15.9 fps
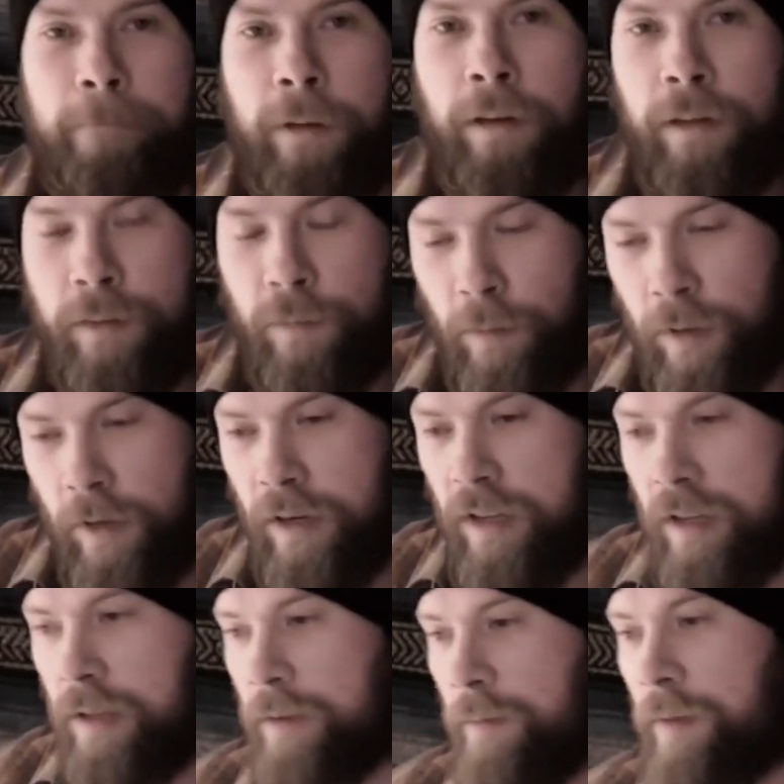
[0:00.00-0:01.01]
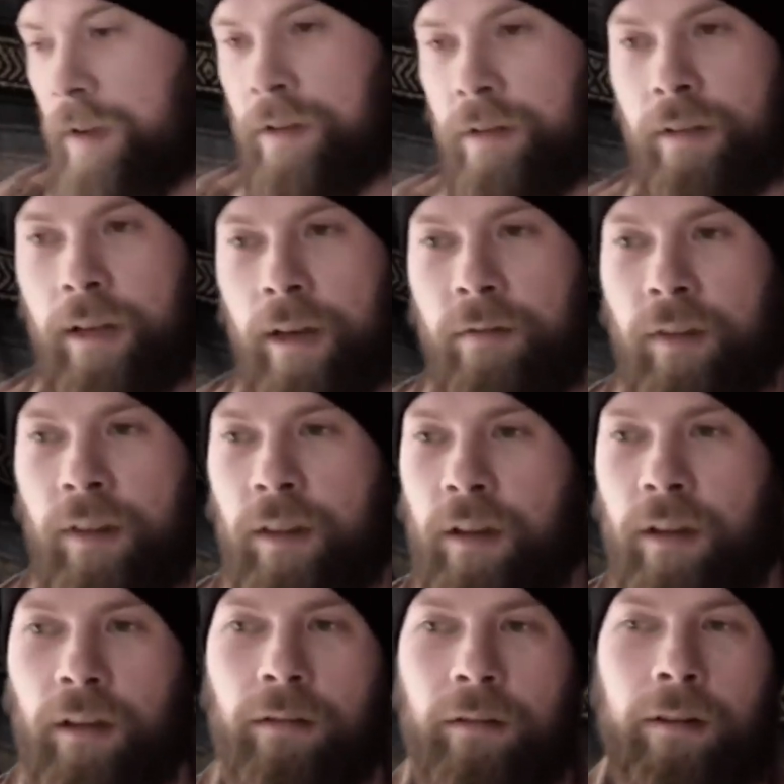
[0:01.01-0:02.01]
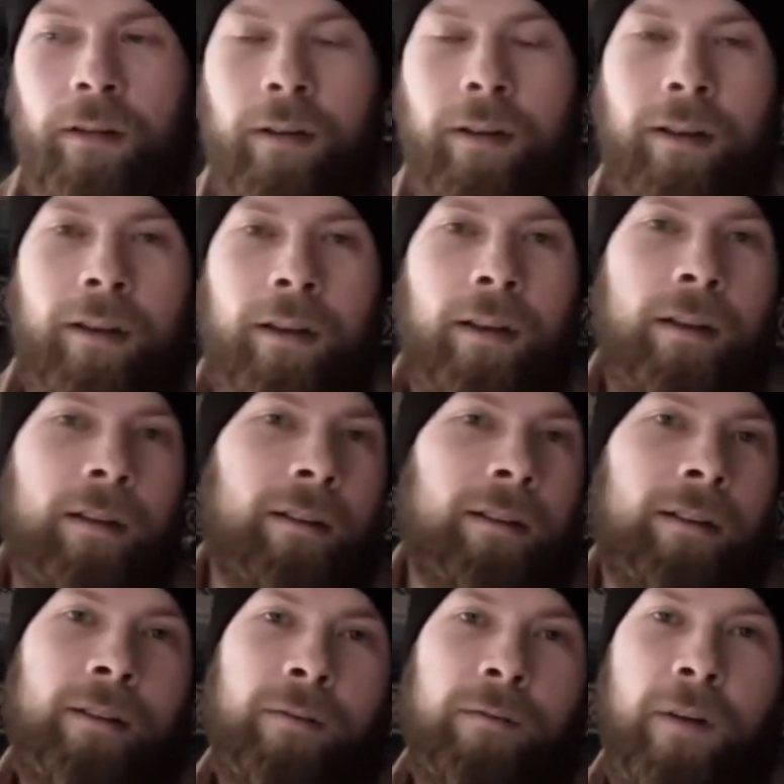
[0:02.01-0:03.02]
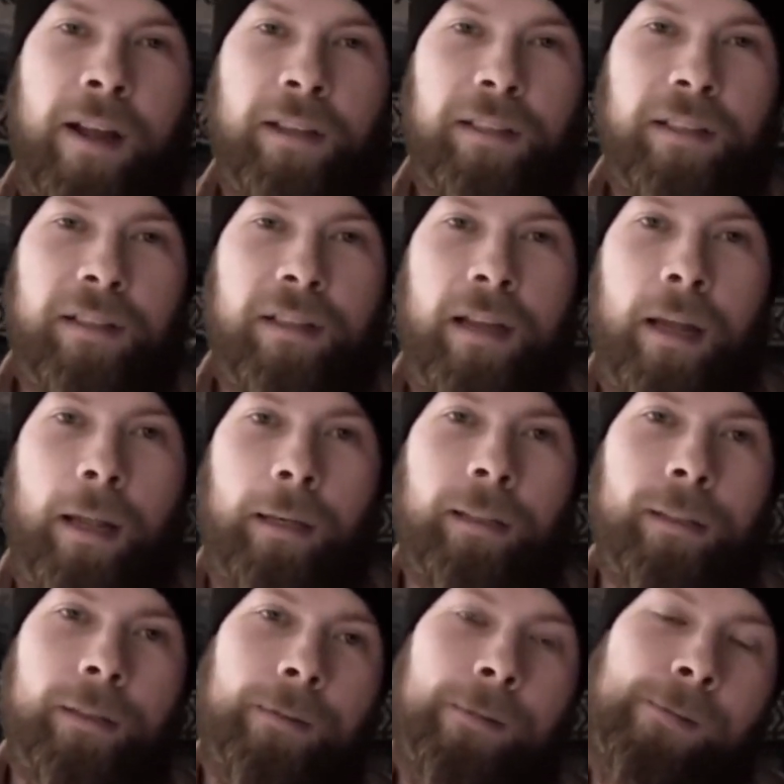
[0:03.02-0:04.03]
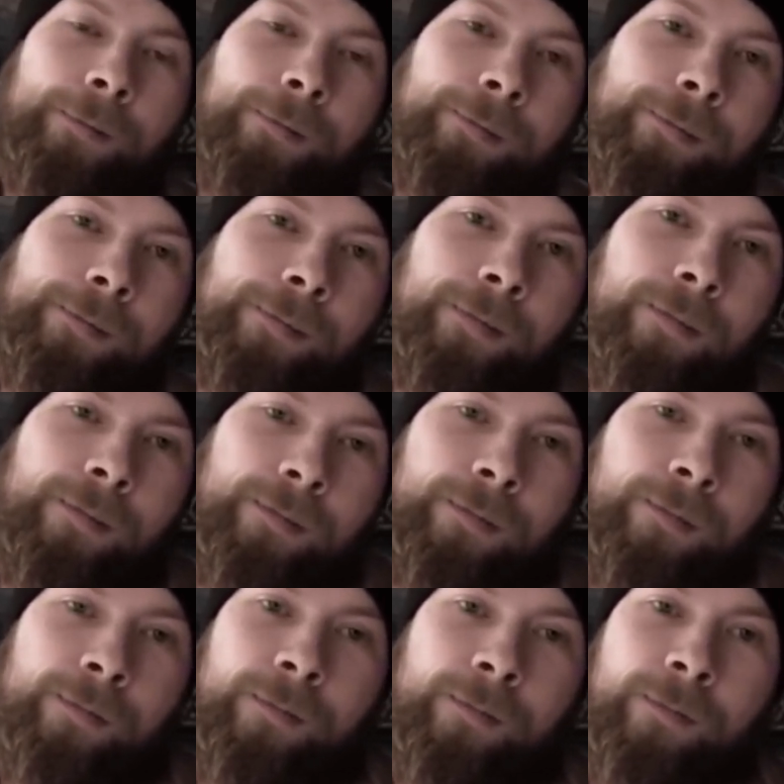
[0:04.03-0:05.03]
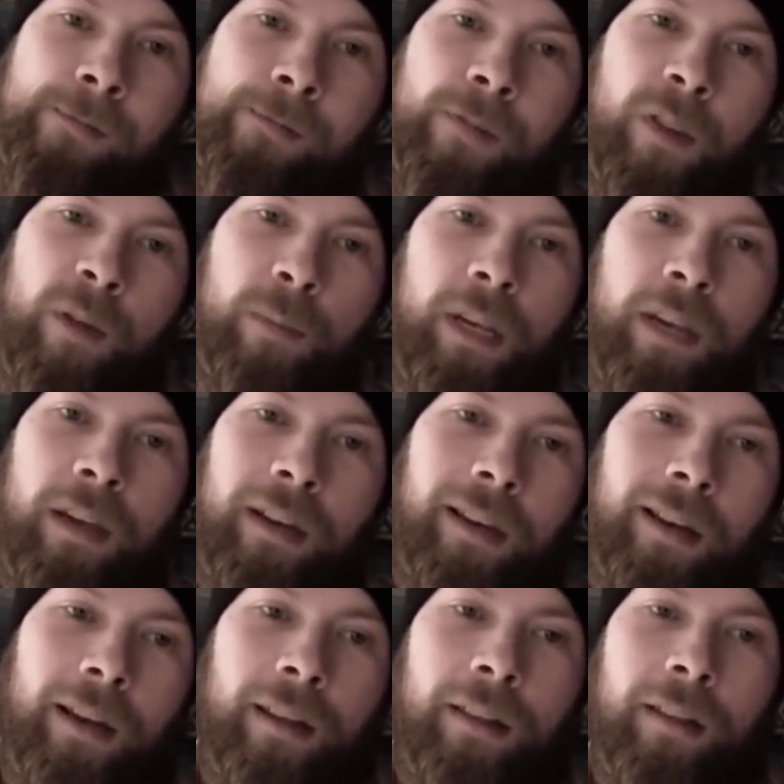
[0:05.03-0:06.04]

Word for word: it is what it is. Eventually, everything finds its end. In the beginning, I